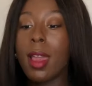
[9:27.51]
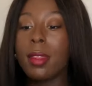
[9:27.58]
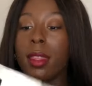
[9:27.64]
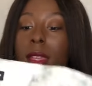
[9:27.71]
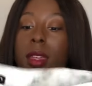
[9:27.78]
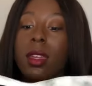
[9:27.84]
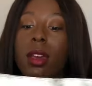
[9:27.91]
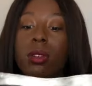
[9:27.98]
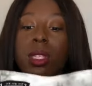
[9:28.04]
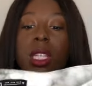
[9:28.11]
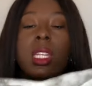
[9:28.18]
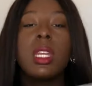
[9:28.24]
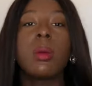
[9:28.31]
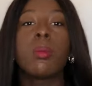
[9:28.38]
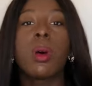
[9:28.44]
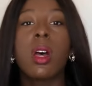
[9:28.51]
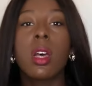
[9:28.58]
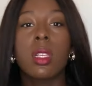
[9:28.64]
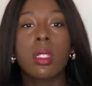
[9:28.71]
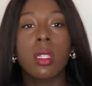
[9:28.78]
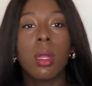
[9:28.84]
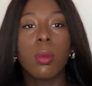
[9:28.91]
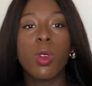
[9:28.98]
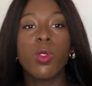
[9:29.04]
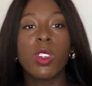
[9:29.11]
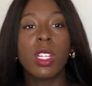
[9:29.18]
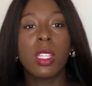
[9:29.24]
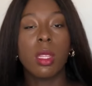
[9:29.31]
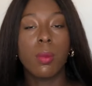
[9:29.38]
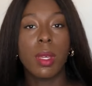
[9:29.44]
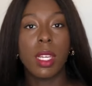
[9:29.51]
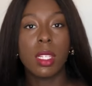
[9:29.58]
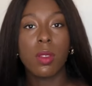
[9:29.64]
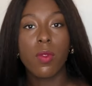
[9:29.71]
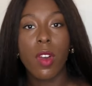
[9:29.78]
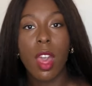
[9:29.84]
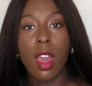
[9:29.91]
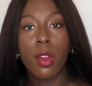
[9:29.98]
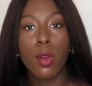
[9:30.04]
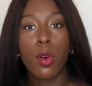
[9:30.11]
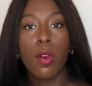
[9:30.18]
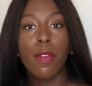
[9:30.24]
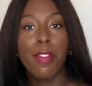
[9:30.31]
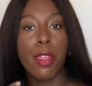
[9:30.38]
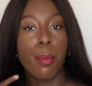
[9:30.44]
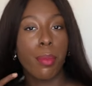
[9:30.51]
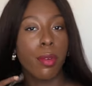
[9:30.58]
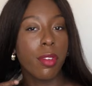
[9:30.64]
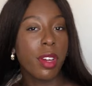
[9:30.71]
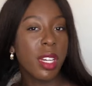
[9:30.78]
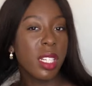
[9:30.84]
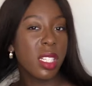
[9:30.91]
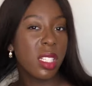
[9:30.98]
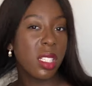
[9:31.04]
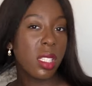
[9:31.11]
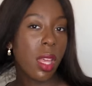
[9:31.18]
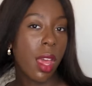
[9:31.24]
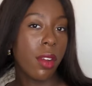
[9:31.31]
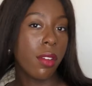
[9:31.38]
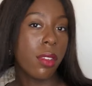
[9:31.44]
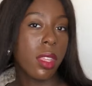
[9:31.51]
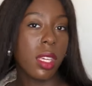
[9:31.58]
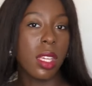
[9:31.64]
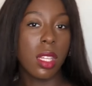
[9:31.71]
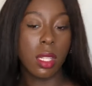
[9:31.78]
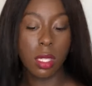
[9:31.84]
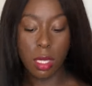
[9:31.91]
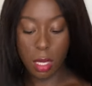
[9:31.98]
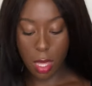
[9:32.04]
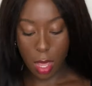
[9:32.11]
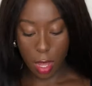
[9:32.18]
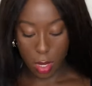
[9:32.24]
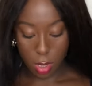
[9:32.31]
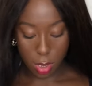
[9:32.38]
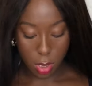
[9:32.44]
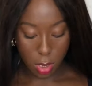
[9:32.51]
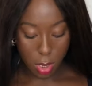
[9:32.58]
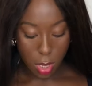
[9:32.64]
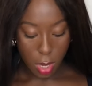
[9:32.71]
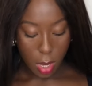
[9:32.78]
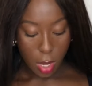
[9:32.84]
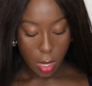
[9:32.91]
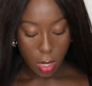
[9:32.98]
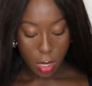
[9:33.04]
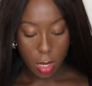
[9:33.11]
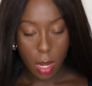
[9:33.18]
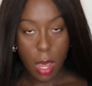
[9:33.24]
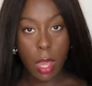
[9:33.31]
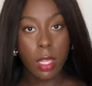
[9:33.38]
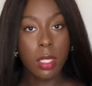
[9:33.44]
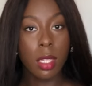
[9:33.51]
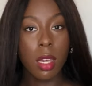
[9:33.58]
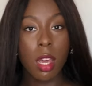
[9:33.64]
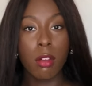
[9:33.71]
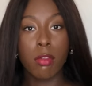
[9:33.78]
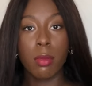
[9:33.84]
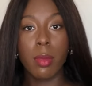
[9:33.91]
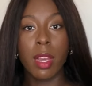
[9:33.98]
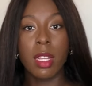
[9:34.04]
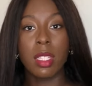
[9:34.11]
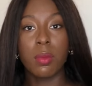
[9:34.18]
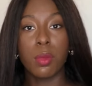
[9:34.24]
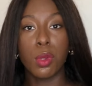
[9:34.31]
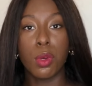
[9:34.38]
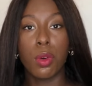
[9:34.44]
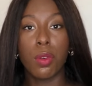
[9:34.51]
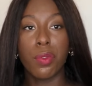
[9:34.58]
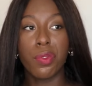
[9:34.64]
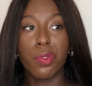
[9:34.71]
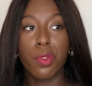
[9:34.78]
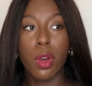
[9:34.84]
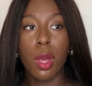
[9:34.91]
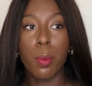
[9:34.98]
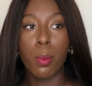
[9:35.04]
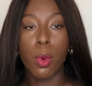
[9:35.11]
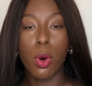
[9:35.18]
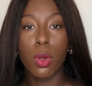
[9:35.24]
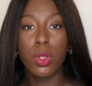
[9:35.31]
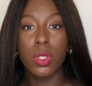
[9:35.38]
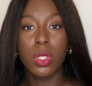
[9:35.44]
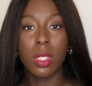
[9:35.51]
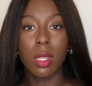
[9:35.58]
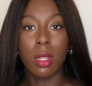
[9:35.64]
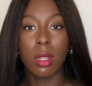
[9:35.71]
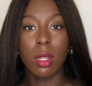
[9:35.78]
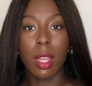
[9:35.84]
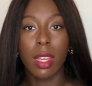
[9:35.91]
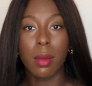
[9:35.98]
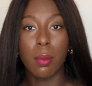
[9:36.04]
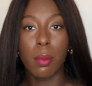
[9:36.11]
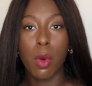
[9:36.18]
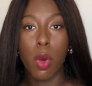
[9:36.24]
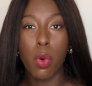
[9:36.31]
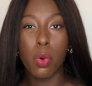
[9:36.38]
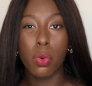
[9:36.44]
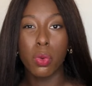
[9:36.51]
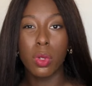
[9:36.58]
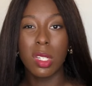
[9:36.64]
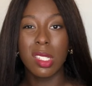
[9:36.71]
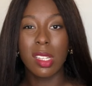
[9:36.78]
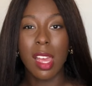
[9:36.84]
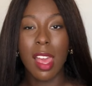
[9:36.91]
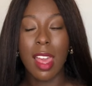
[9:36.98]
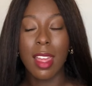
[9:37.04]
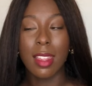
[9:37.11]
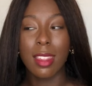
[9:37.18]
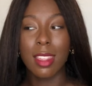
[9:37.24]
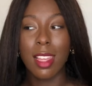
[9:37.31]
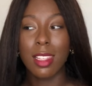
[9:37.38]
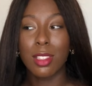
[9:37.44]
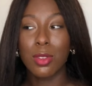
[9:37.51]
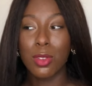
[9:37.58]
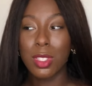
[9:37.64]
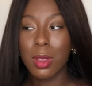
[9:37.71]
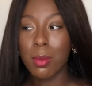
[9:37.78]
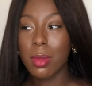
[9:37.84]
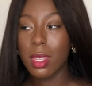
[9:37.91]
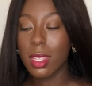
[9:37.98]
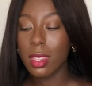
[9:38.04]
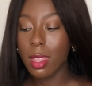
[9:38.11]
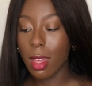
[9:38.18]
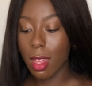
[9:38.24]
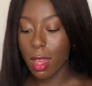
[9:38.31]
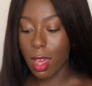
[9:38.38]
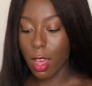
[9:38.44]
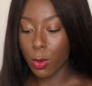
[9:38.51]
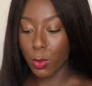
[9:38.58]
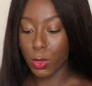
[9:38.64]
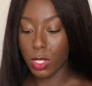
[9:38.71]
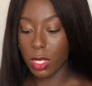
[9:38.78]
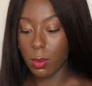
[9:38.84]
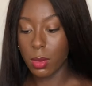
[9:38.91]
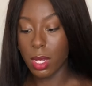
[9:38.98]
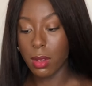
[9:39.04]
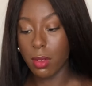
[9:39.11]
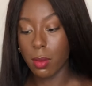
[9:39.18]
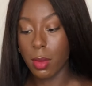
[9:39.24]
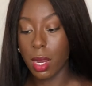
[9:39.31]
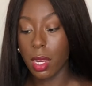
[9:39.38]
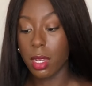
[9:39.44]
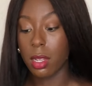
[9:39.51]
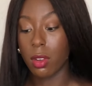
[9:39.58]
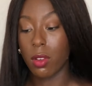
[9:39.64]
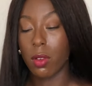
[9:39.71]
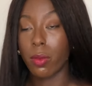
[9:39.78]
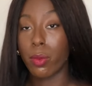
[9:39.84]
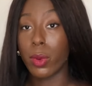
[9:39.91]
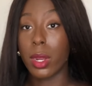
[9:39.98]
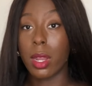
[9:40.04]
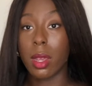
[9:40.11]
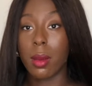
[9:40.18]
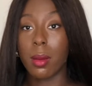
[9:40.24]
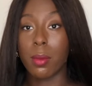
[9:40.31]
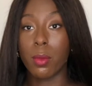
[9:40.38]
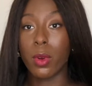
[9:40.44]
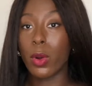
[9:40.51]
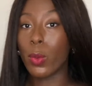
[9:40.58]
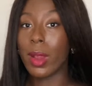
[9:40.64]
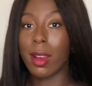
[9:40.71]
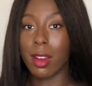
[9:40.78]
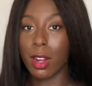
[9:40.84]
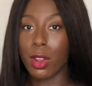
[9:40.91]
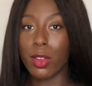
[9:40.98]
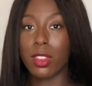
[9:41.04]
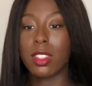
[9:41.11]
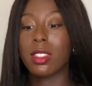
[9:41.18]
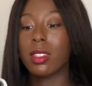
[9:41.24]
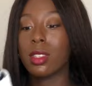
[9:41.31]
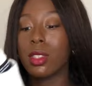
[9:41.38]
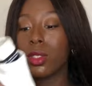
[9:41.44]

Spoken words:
And then now seeing it in person, I'm not really the biggest fan of the print. I don't think it's that nice. It kind of reminds me of moss and like mold, and that's not something that I want to be reminded of when I'm wearing clothes.